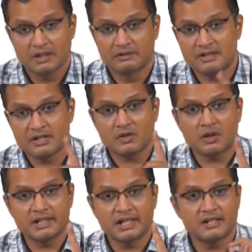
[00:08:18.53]
This is
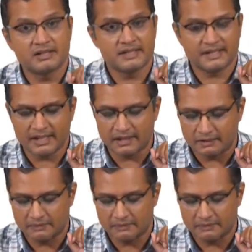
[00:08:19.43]
not the energy scale.